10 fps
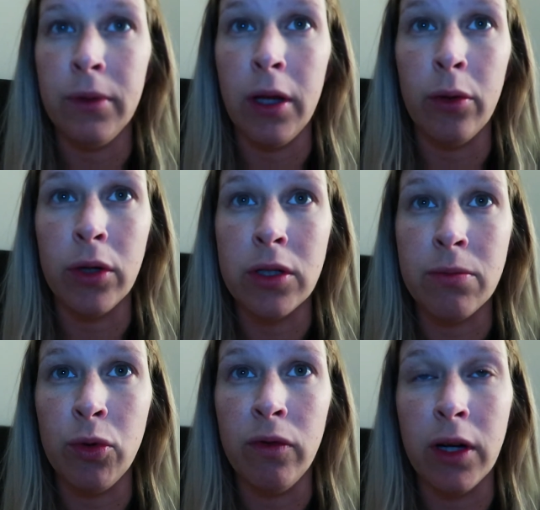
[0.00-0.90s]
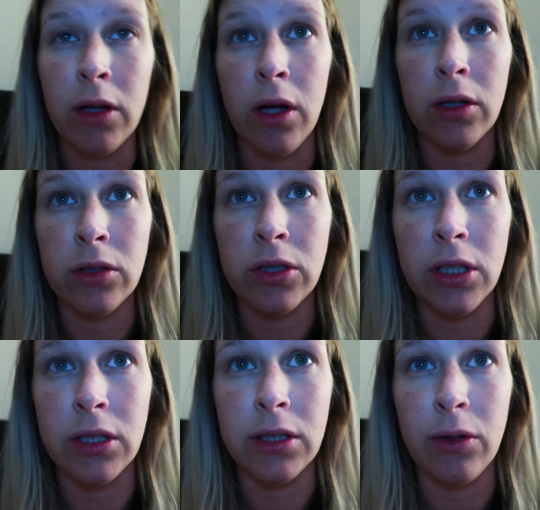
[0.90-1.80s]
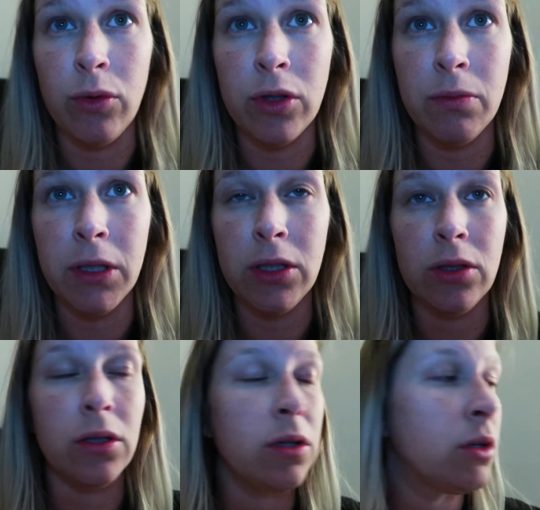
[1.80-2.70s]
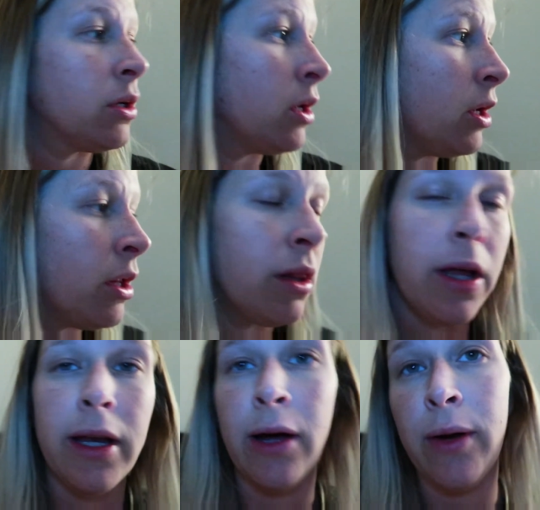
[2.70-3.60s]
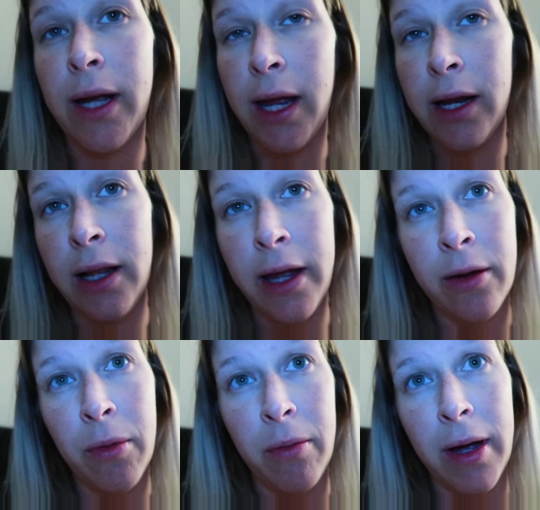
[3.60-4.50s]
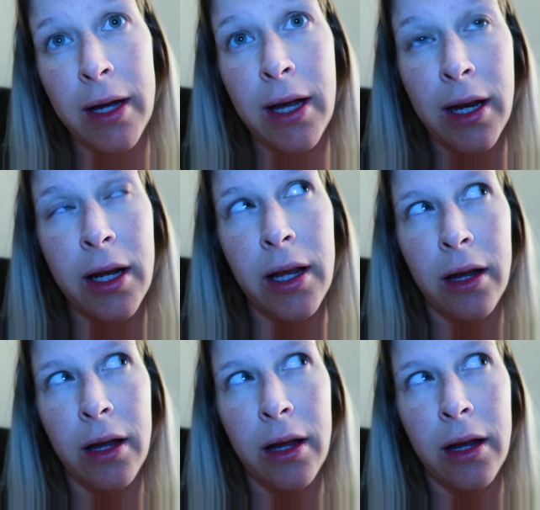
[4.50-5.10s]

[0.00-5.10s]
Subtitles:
Leona is moving a lot. She does not want me to lay down. I cannot lay on my back.